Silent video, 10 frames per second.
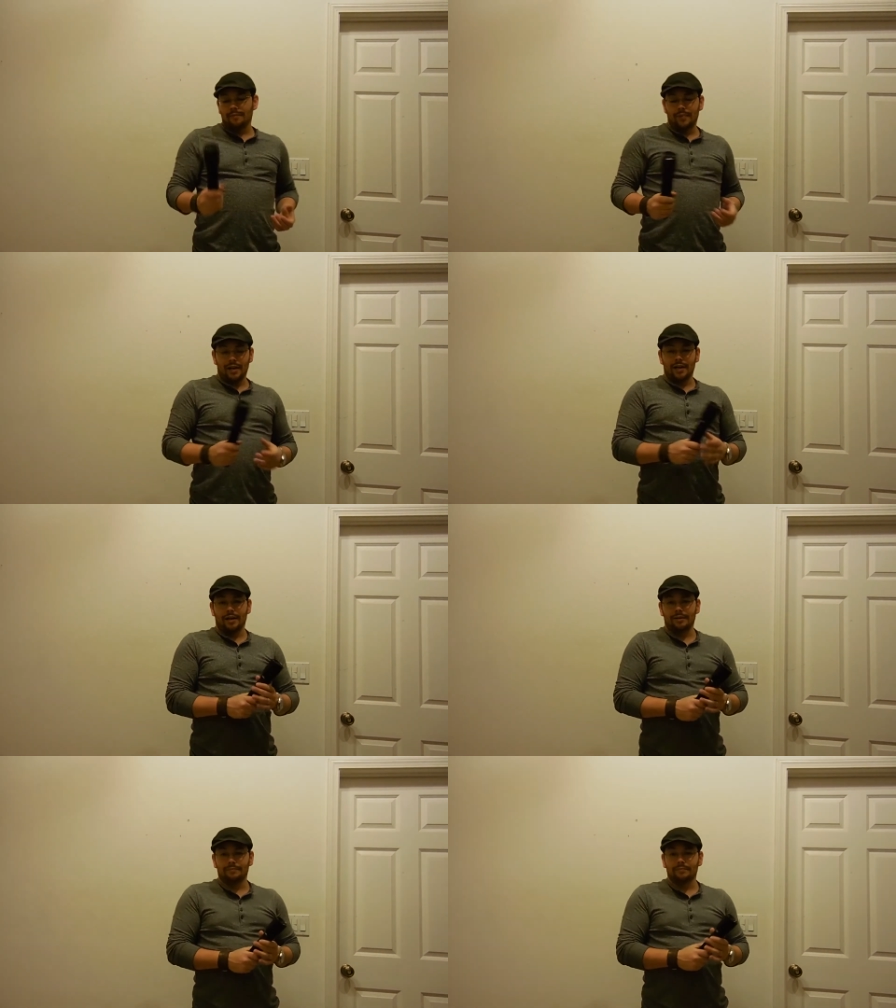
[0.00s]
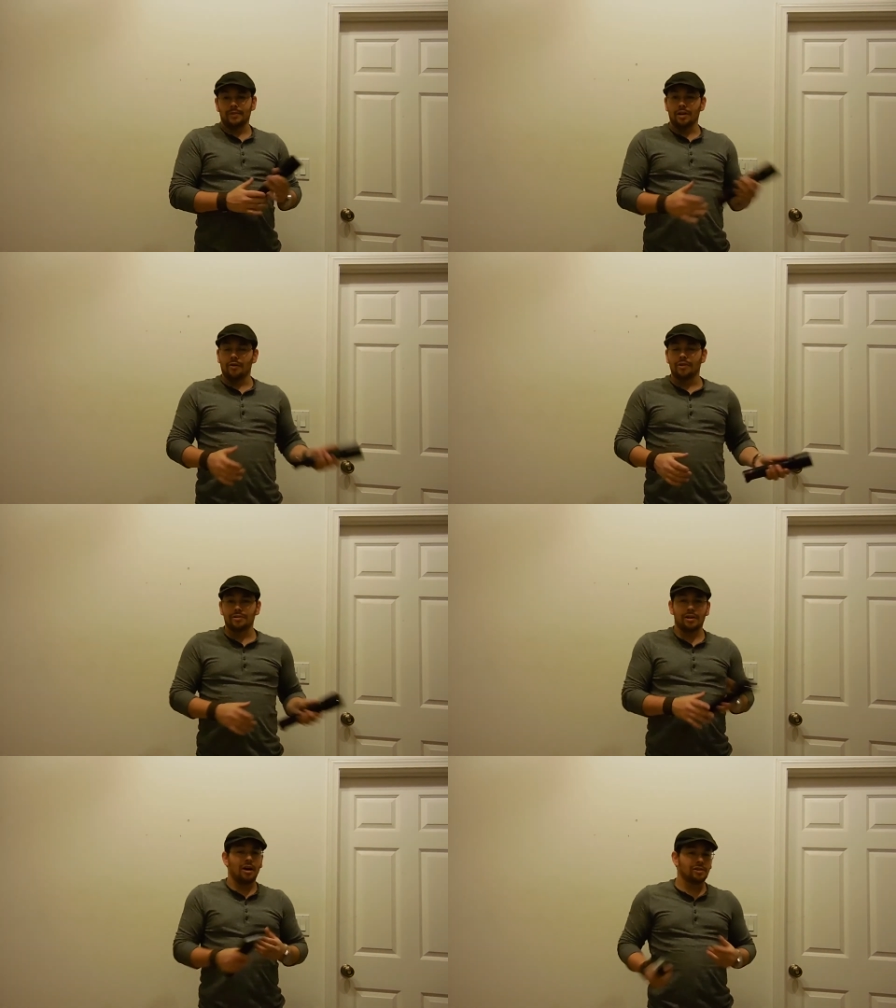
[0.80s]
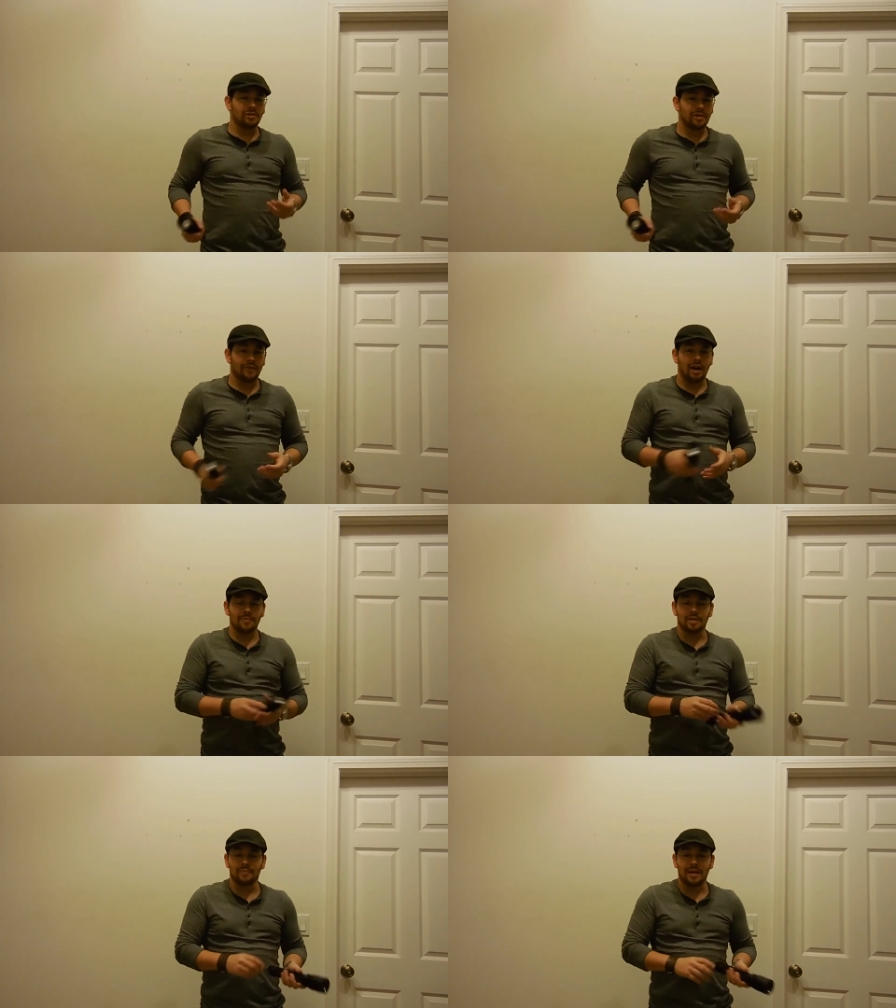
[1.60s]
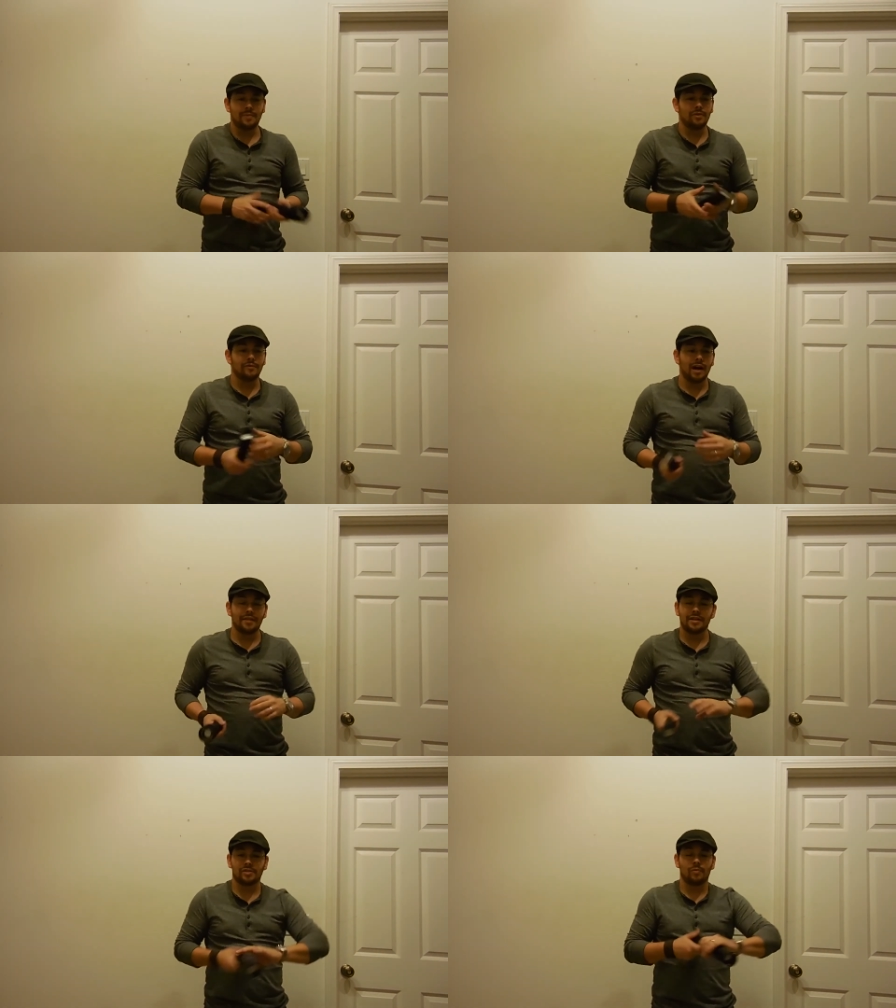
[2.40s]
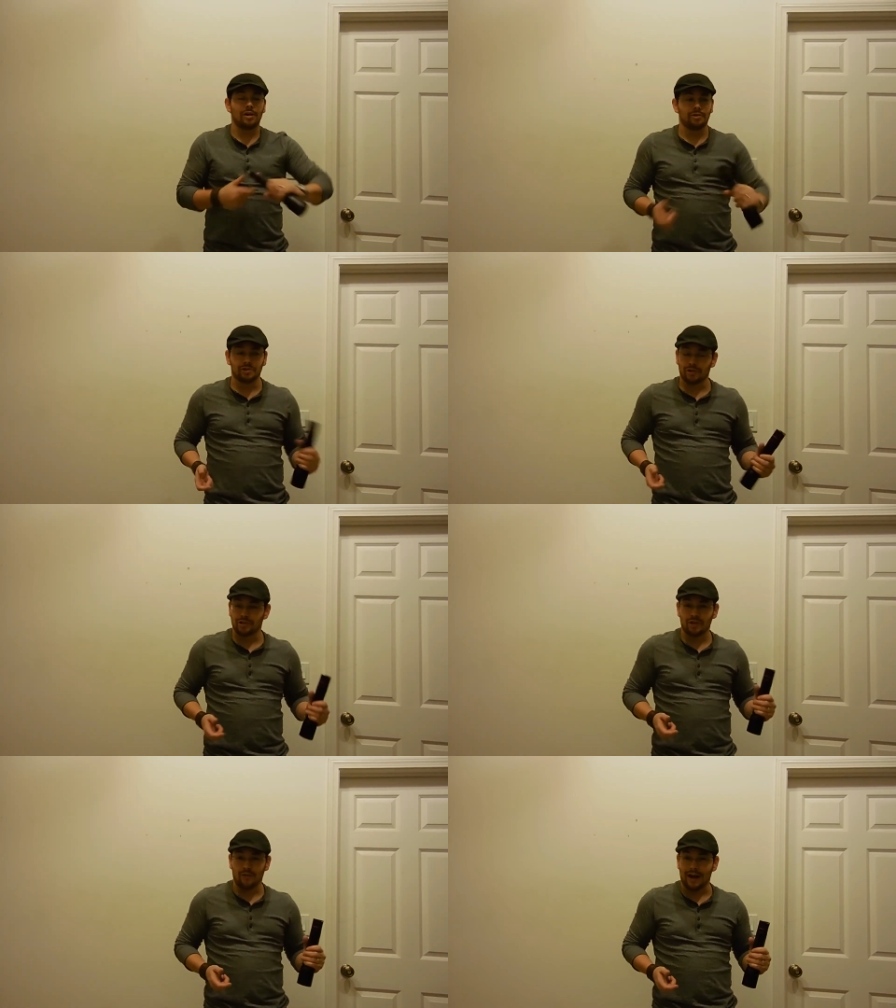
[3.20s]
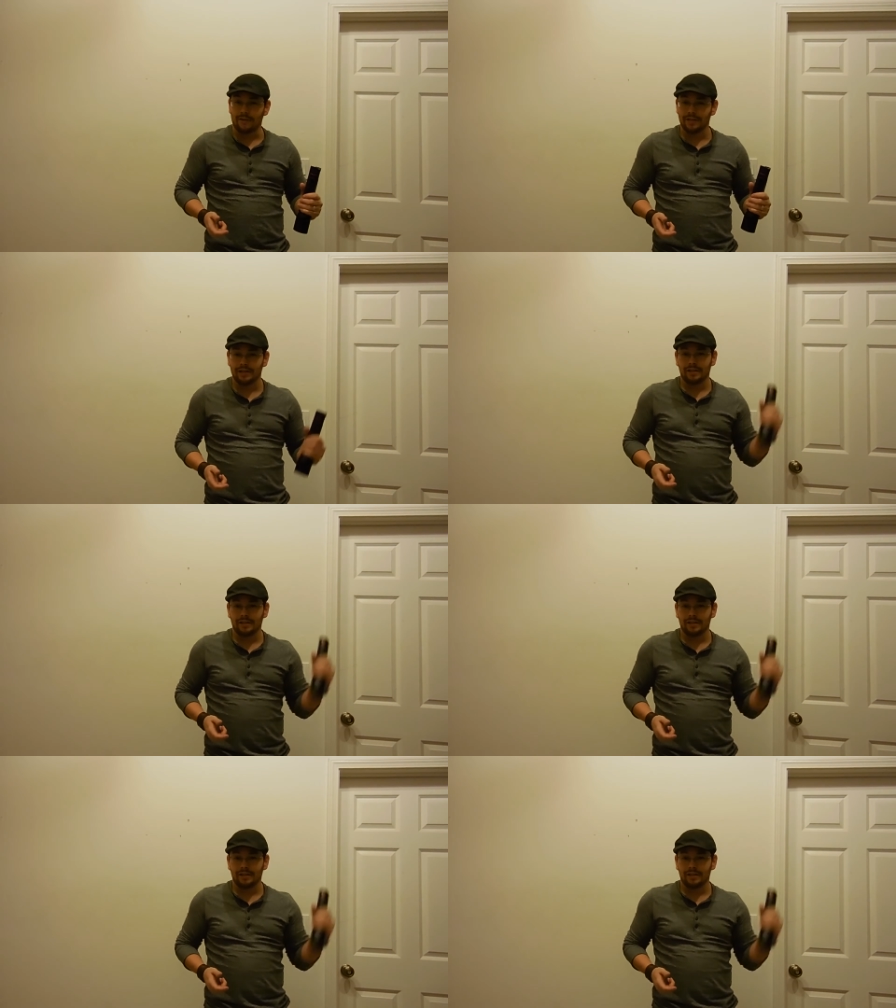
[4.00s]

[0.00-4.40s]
But, you know, there's also different options. Maybe you've got this while you're searching around.